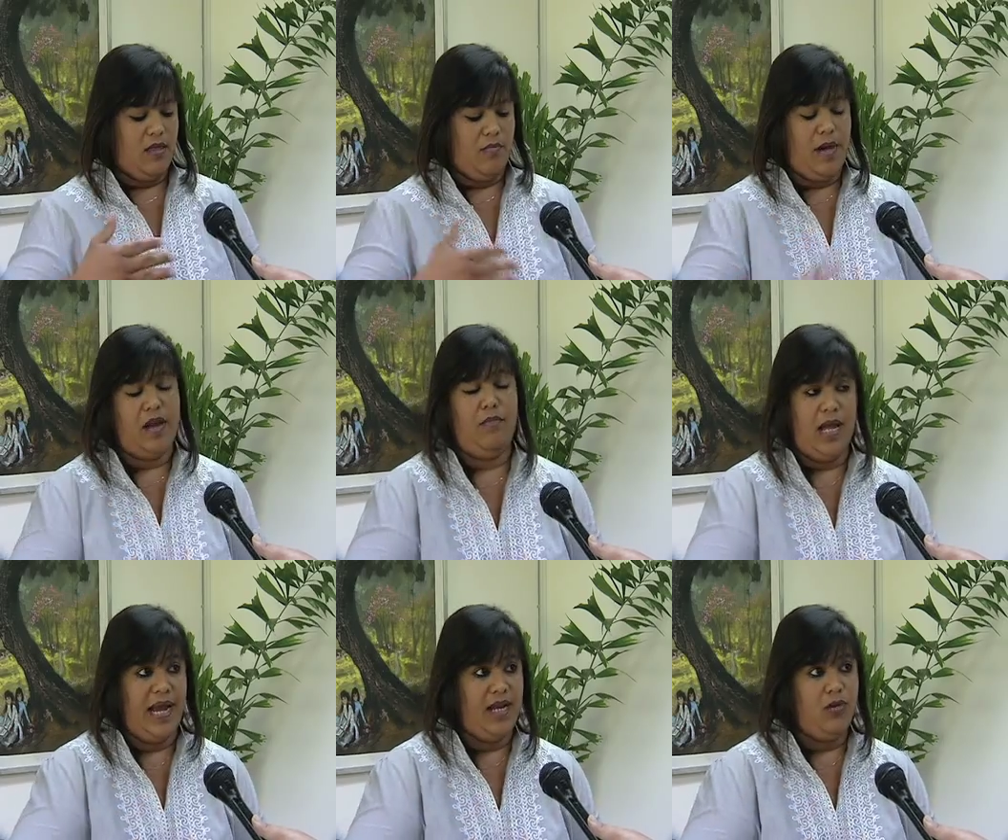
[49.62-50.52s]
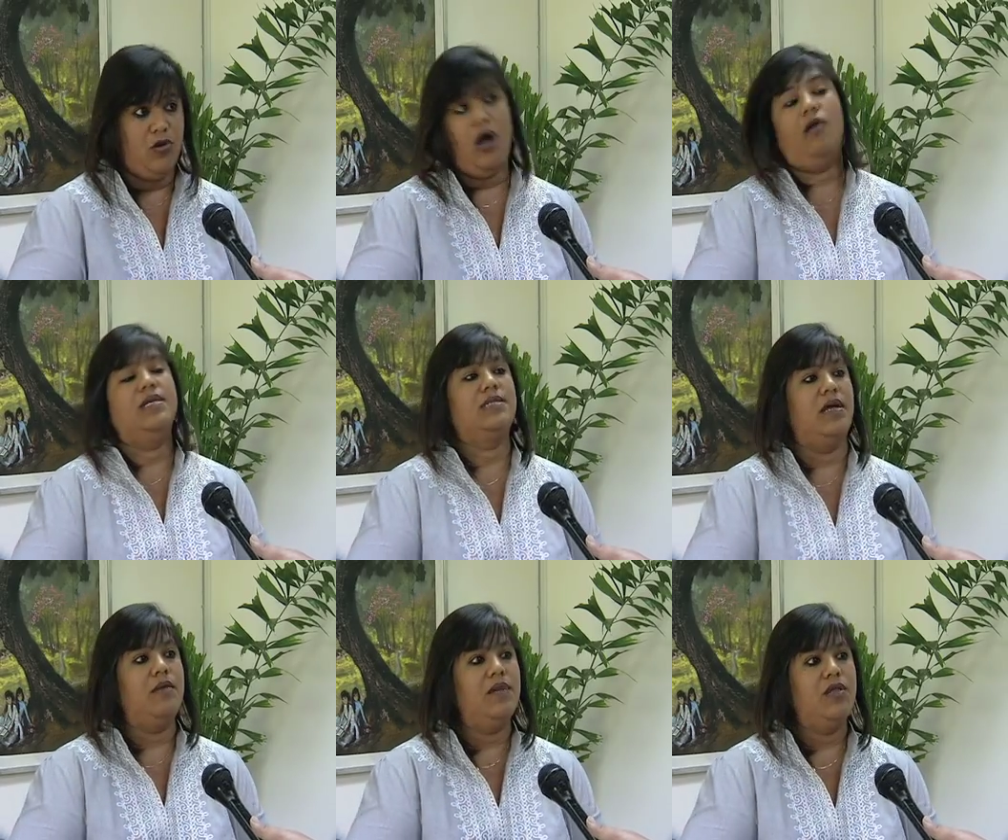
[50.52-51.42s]
bottom line, we're always
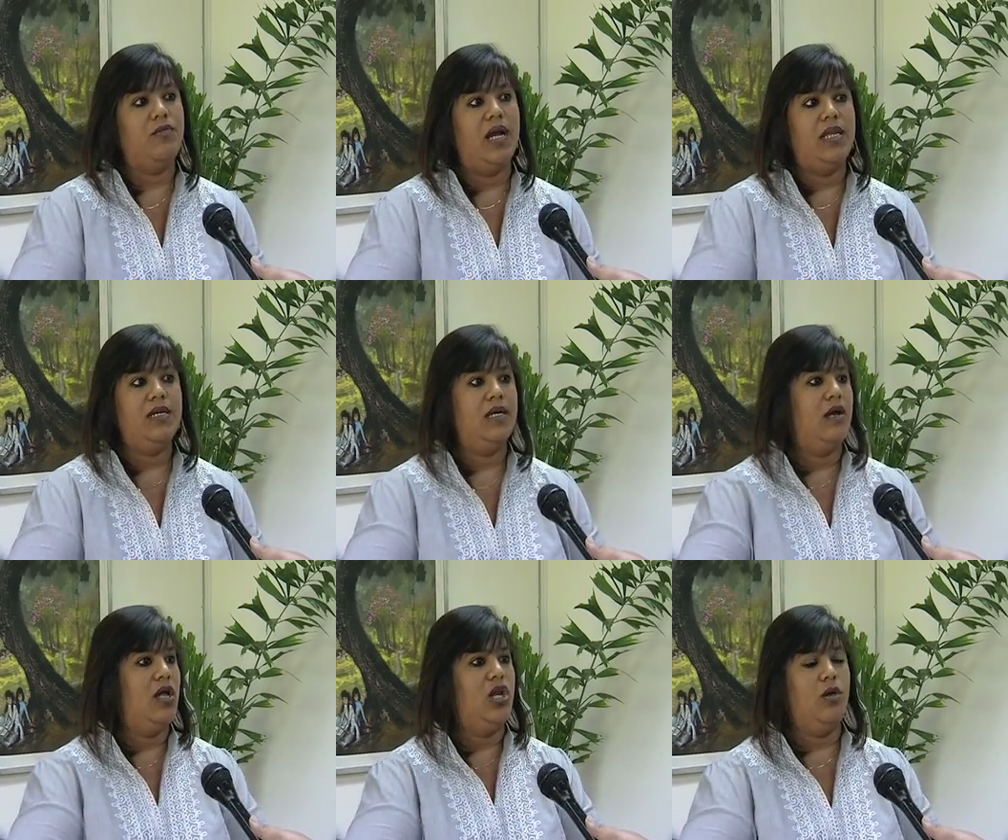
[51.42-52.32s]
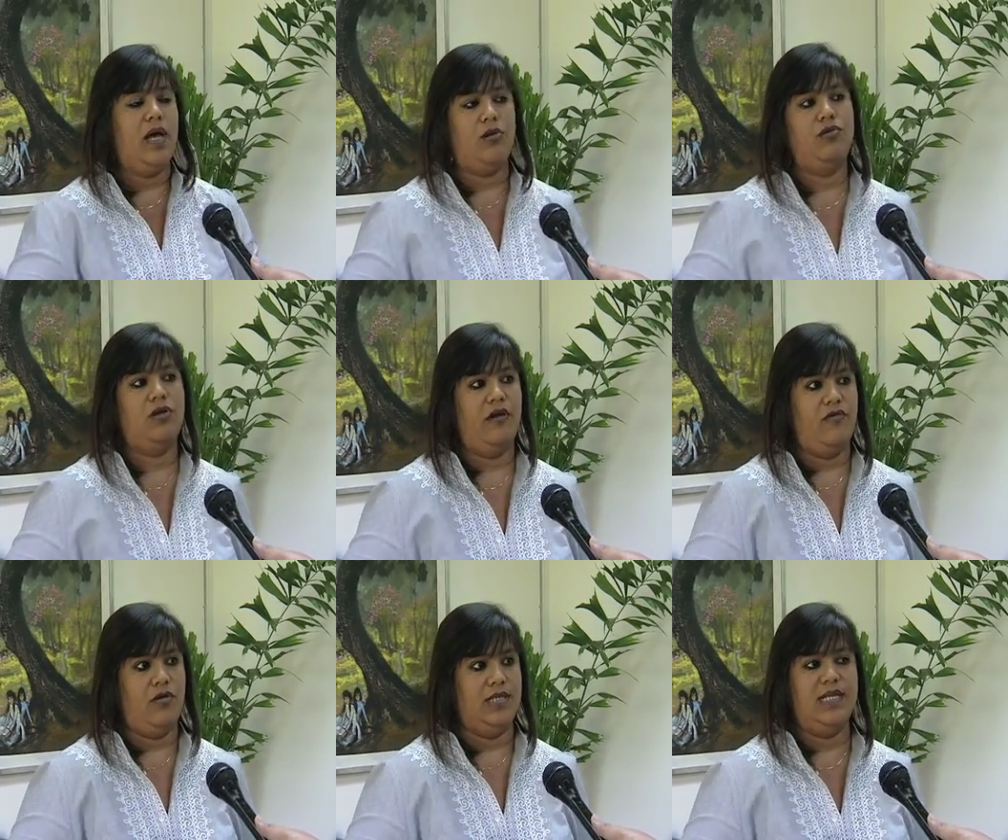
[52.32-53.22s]
going to be in the red no matter who the
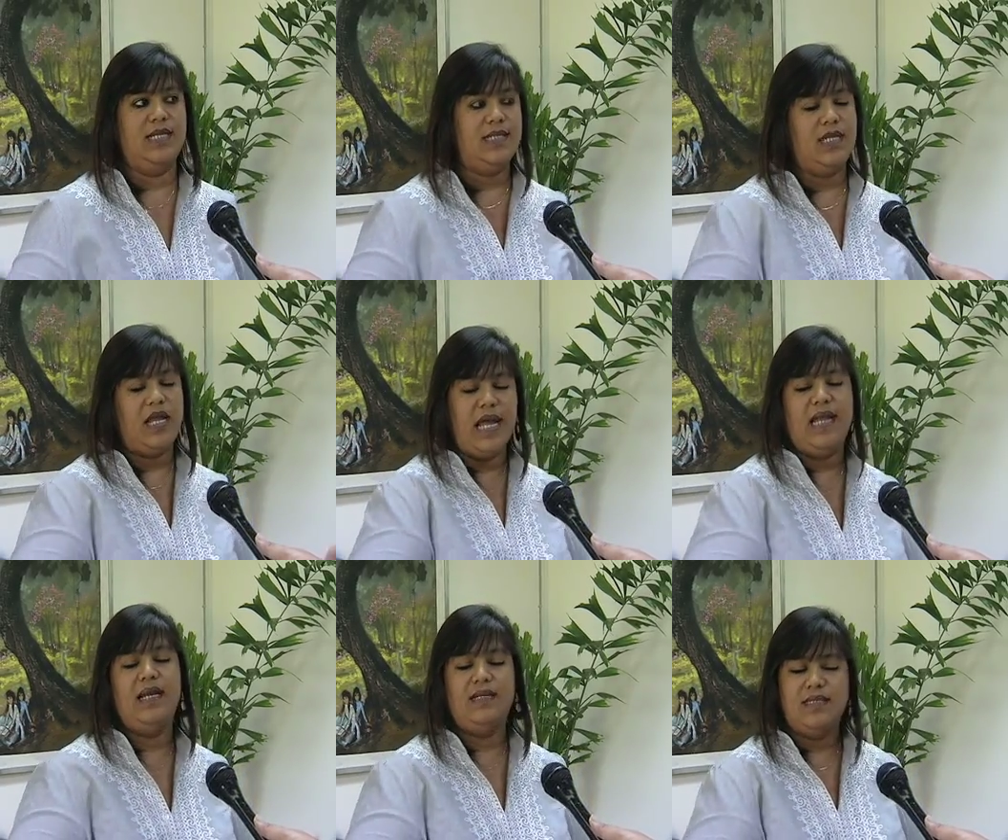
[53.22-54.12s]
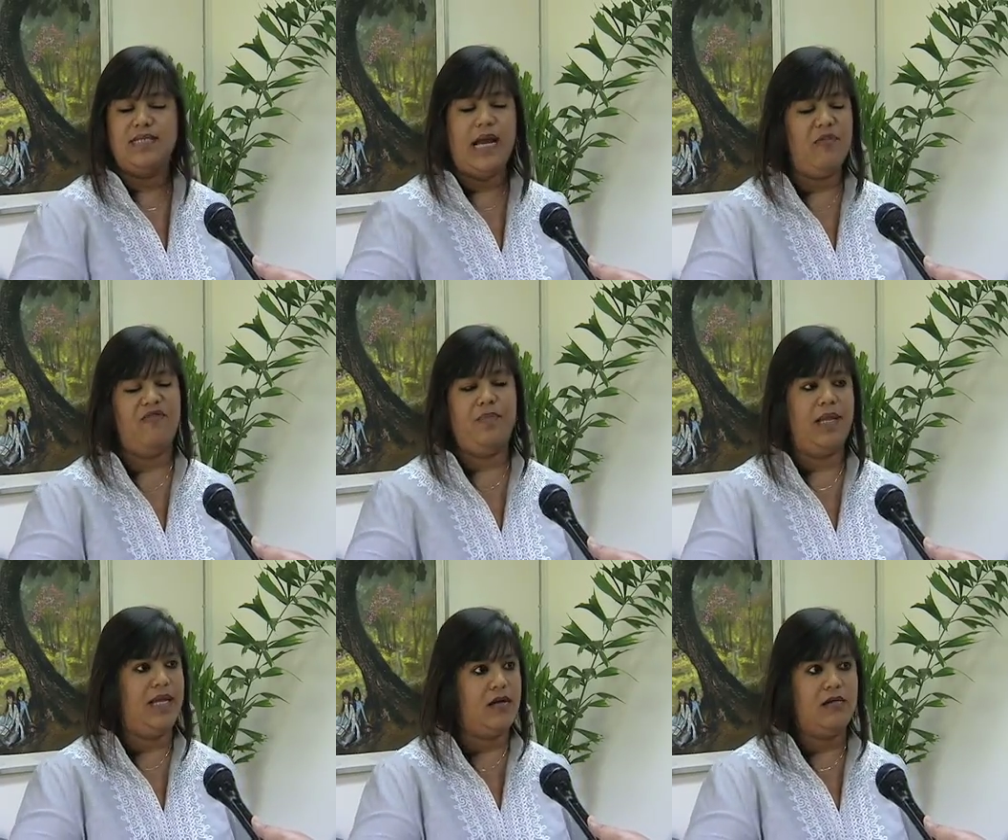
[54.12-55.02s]
governor is. And this is not any type of
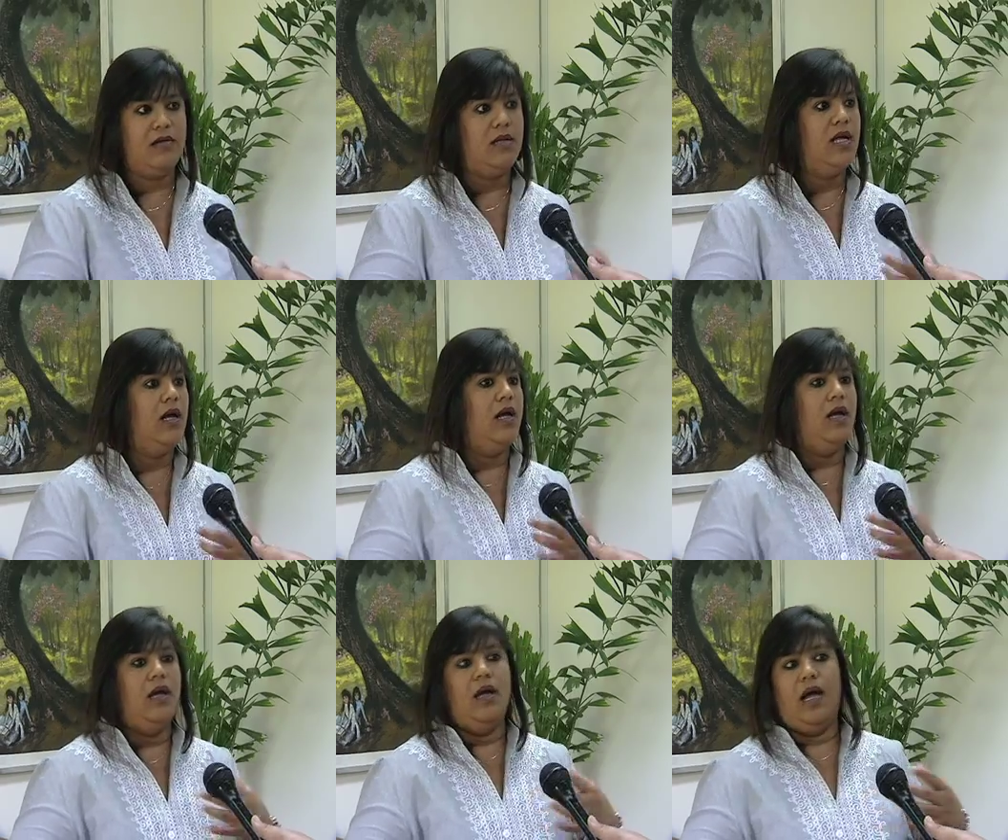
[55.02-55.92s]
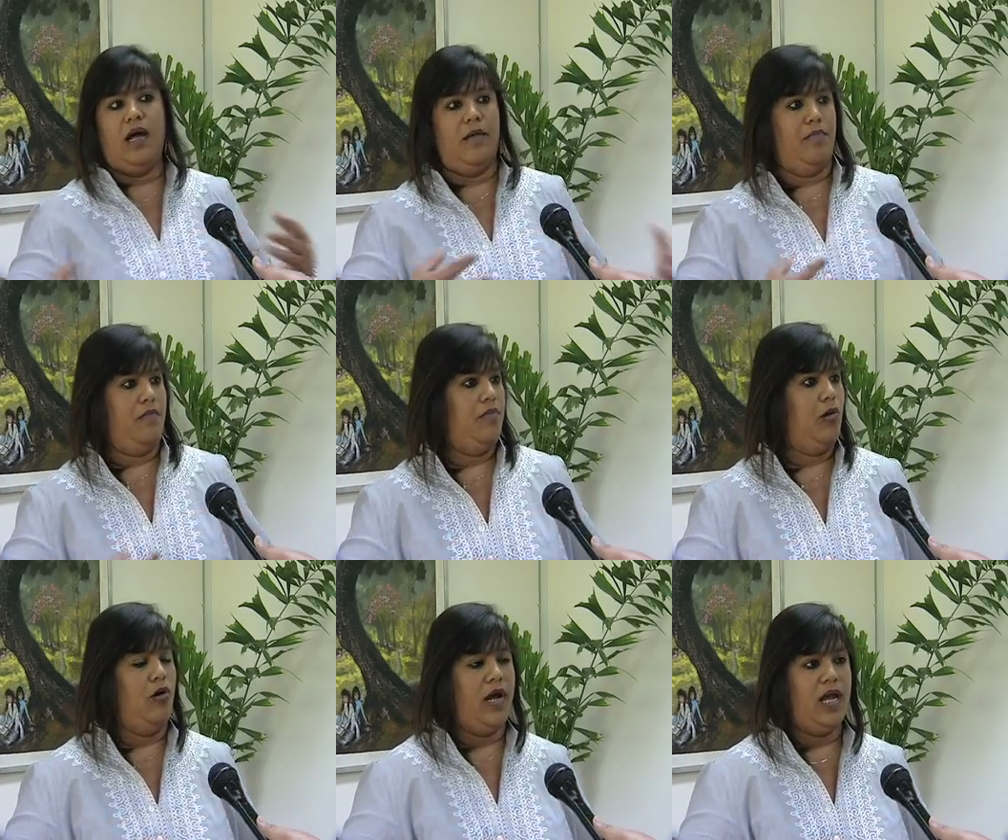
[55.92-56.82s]
political
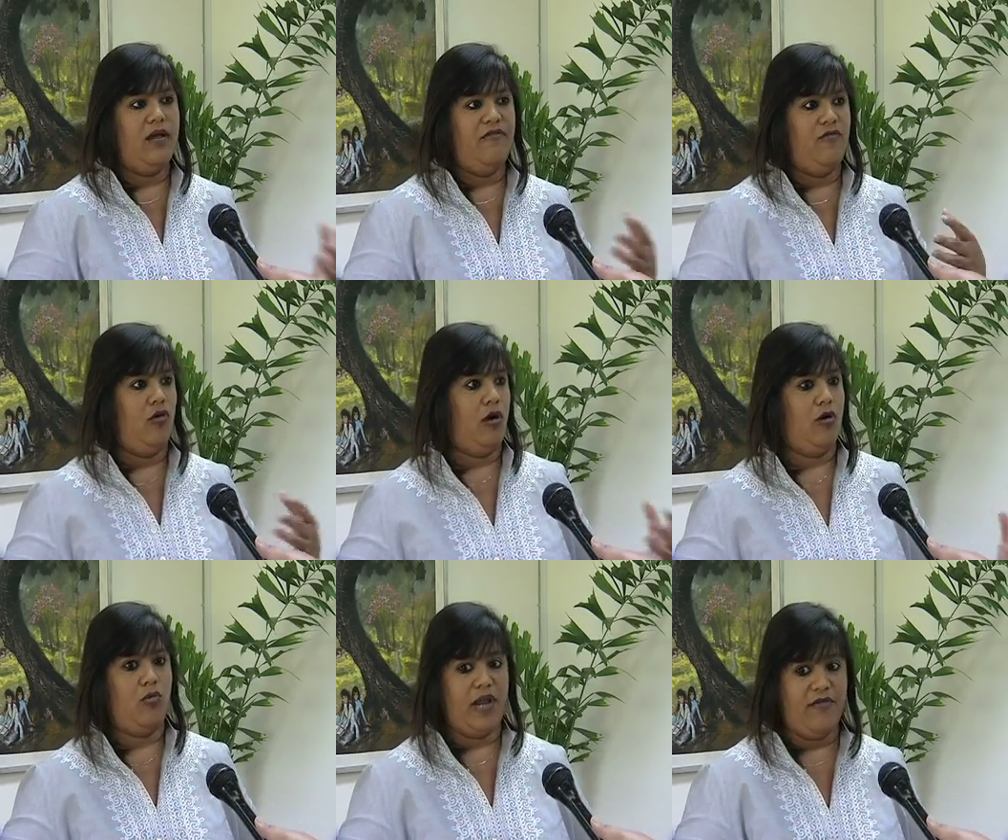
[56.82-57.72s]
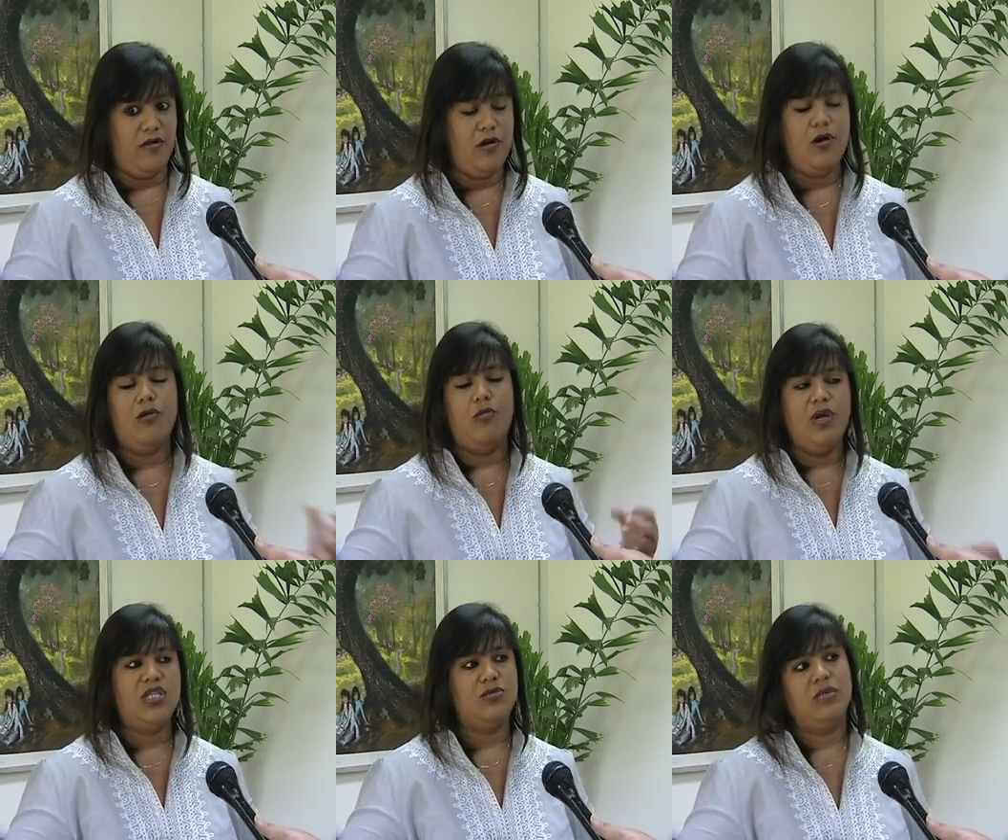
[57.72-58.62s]
ploy for whatever.
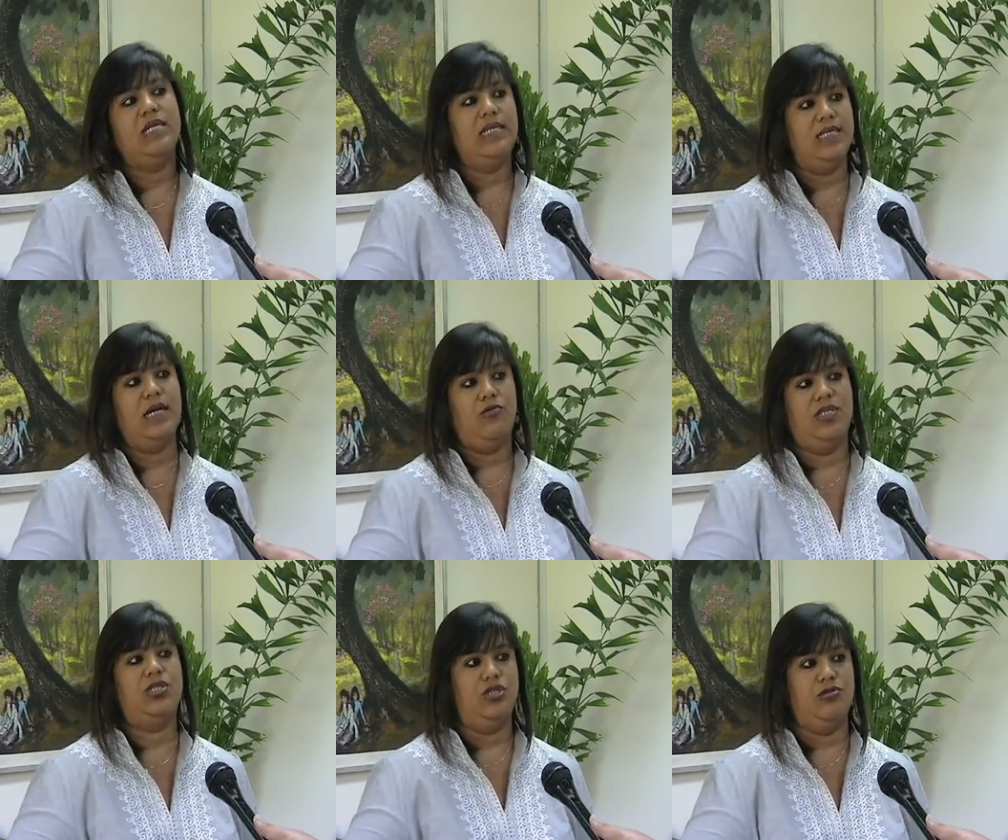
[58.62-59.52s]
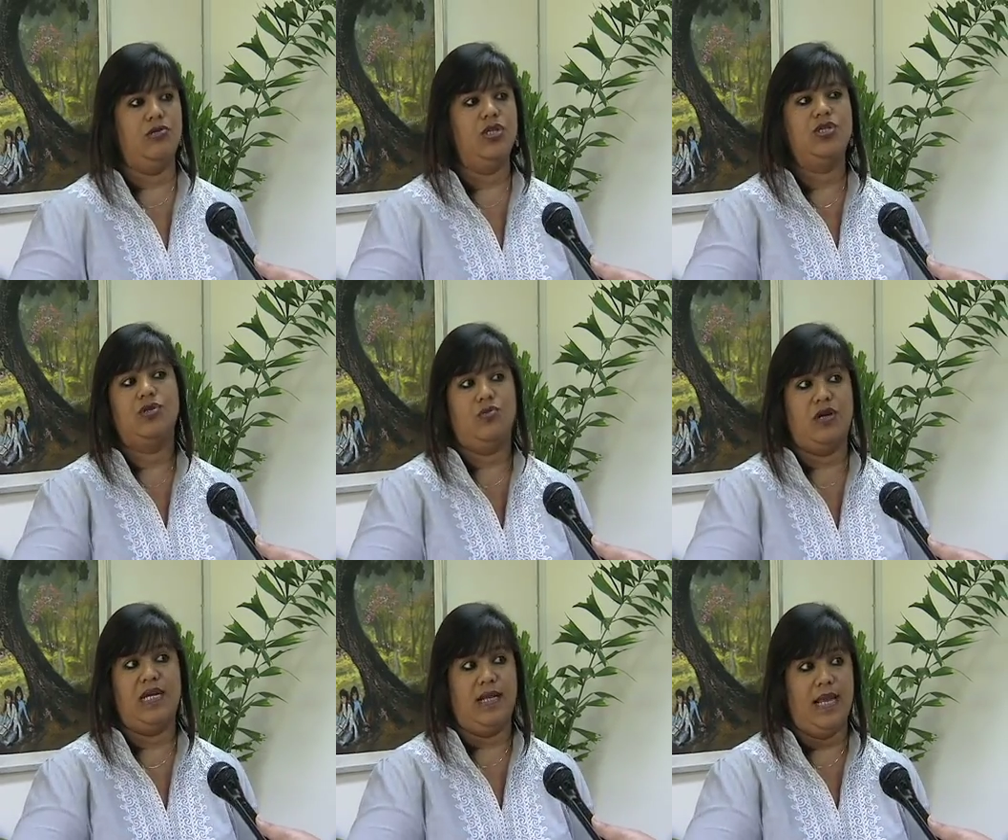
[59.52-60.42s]
We just really need to get what's due to the working